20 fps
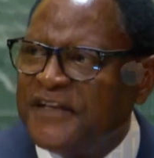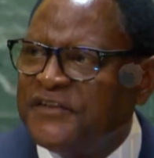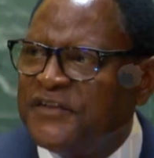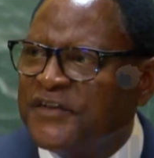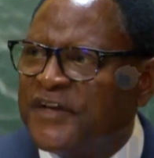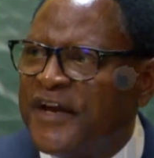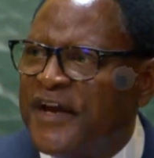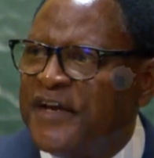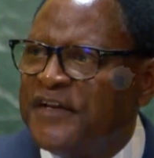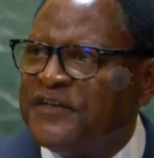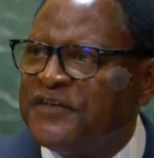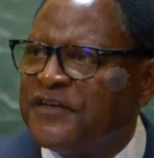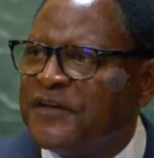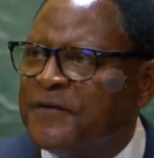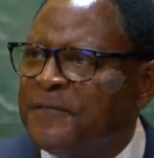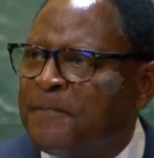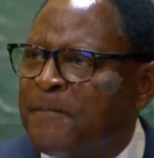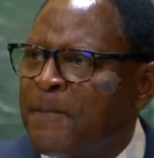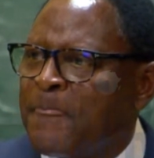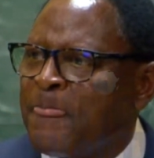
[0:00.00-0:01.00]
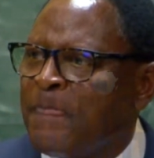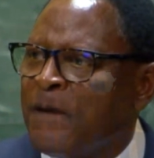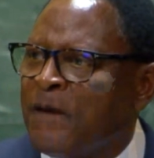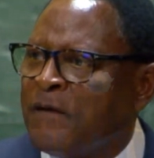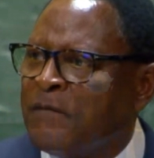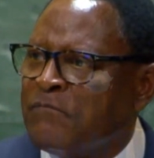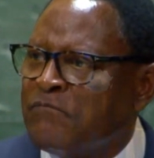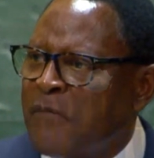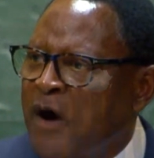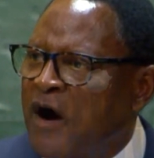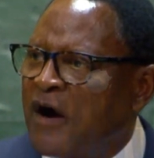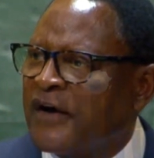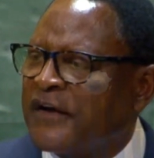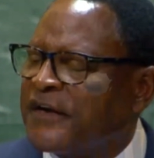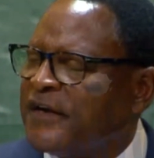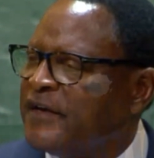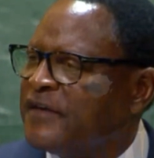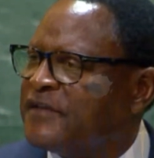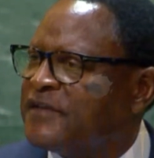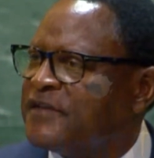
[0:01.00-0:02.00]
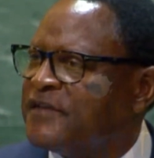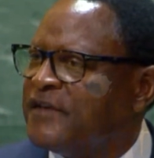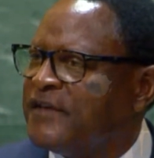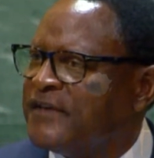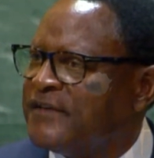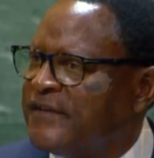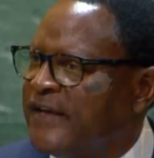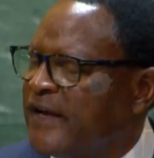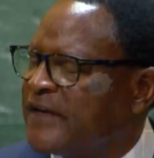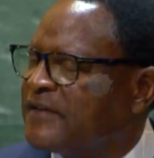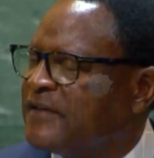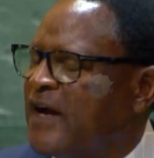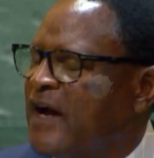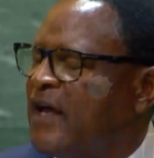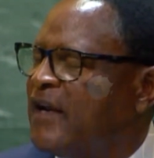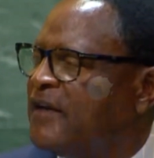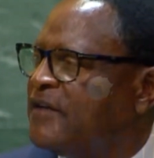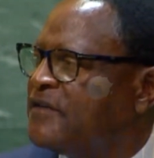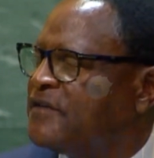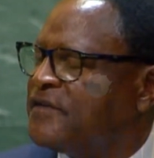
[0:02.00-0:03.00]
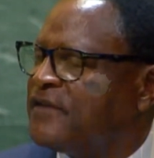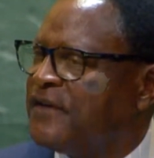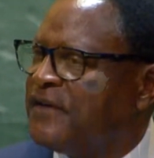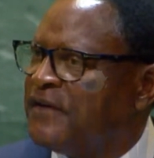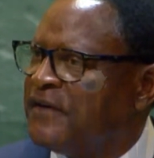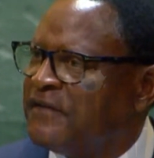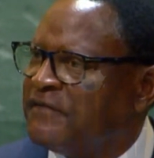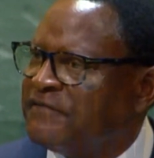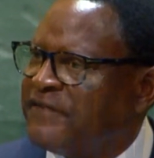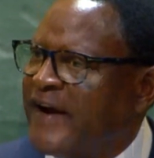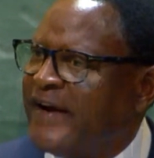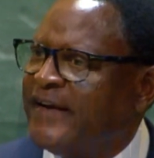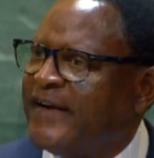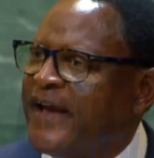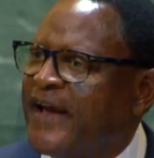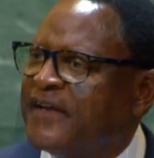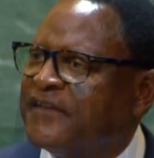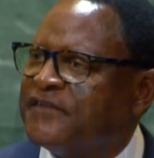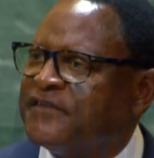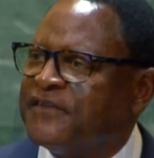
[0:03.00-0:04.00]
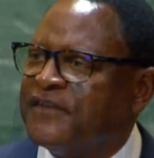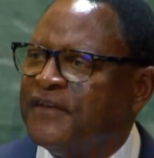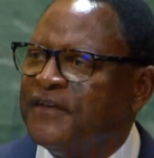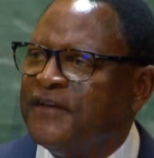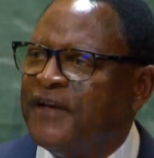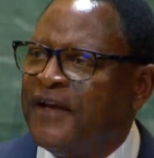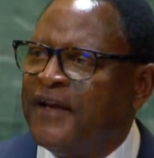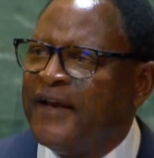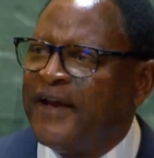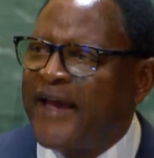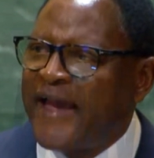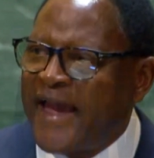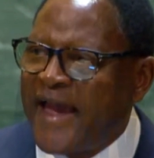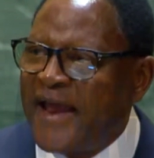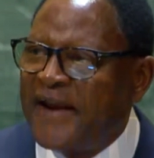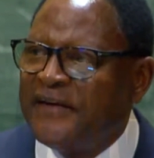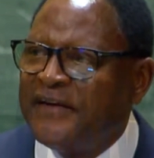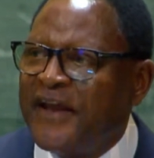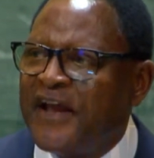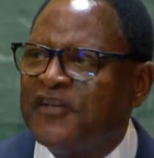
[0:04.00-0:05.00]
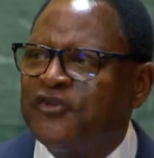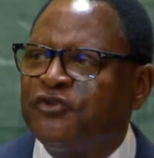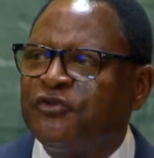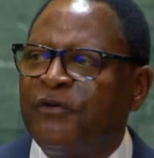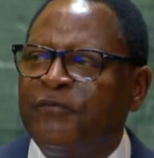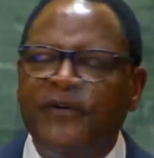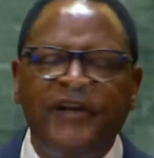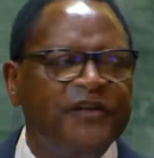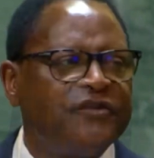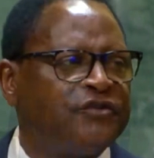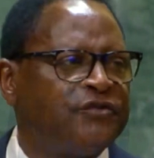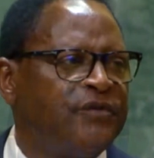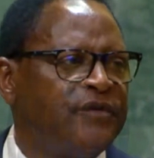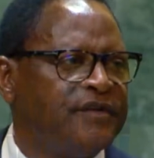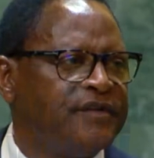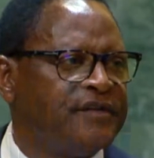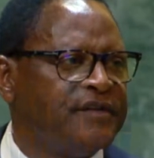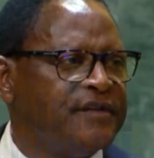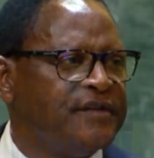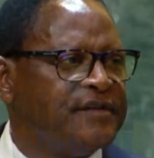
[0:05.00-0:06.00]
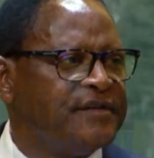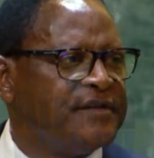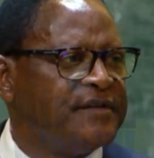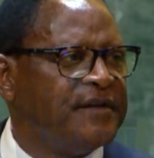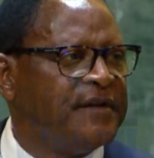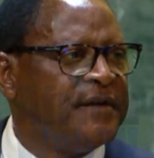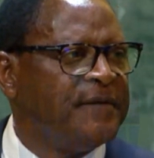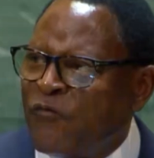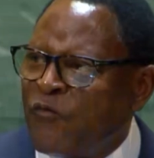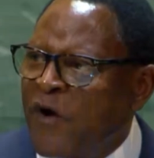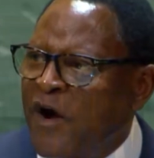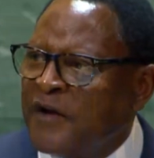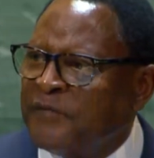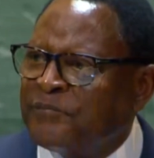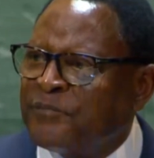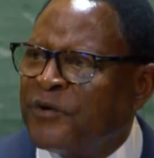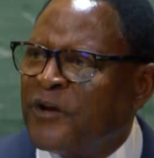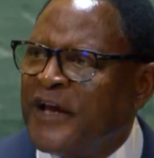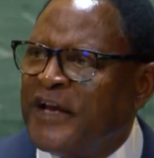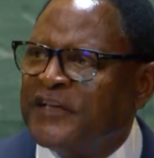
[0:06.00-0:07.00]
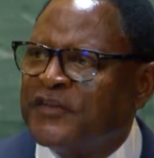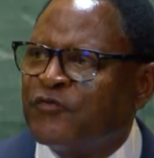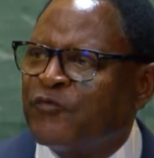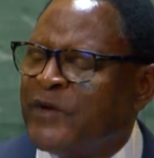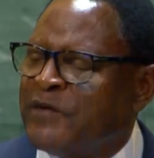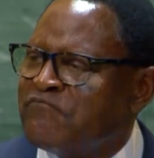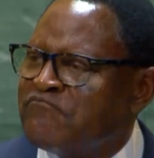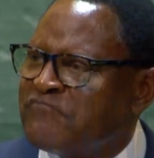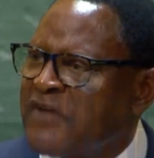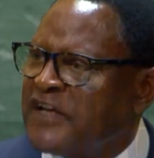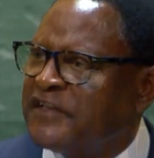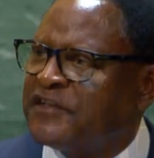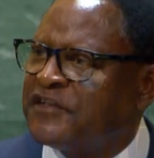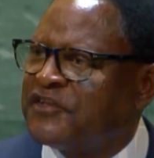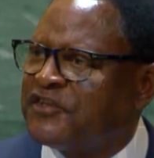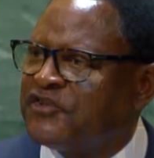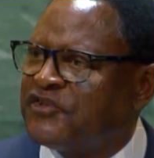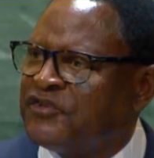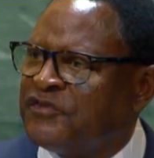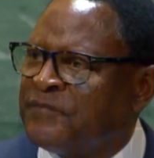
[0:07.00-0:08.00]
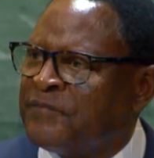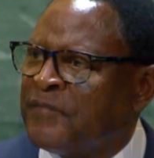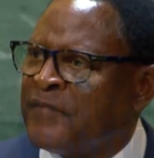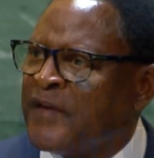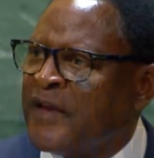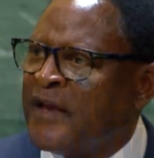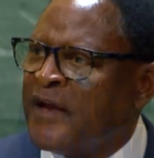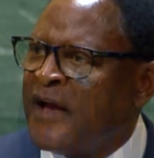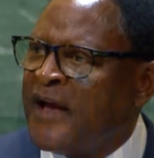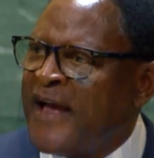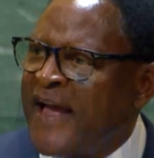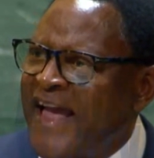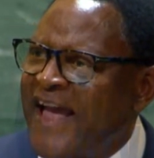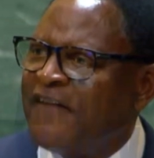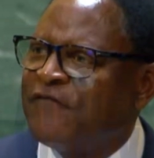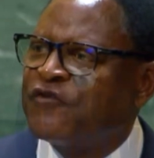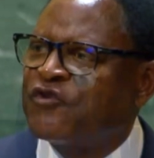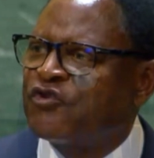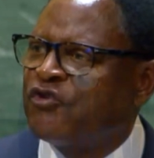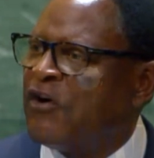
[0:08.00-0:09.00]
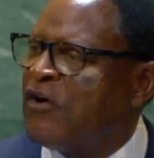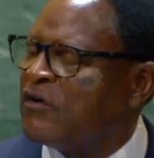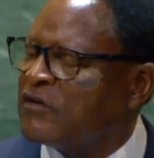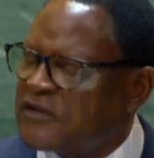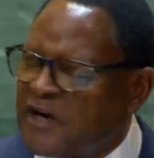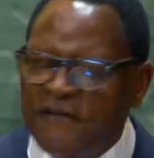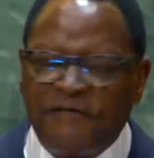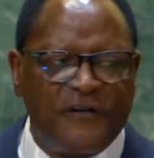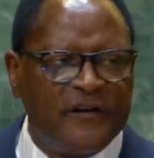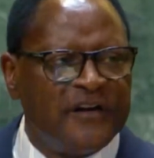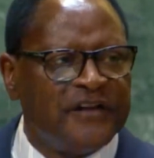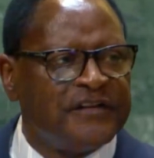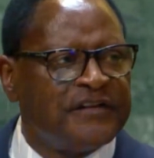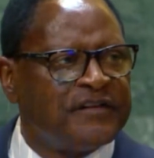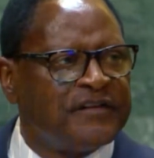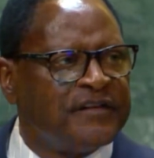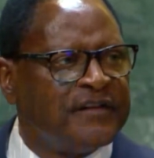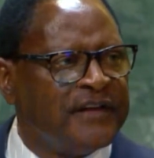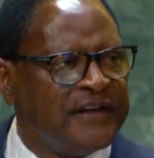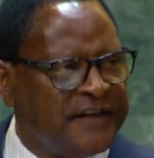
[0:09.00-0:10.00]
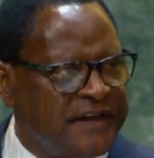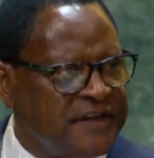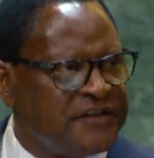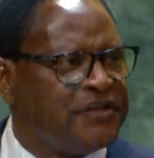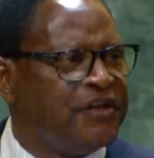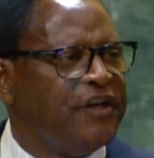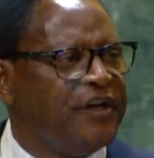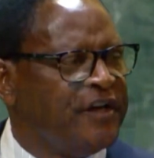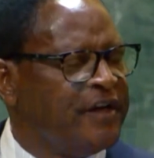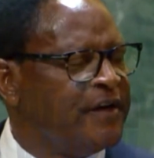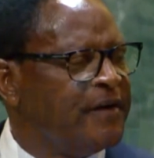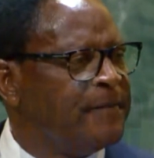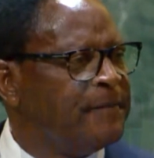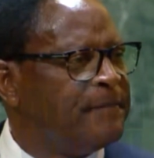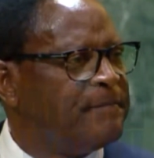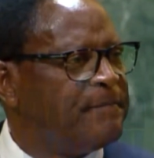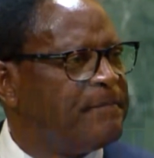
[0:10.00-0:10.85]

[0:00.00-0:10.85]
education, markets, technology, financing, and natural resources. The one place we must have strong governance is here.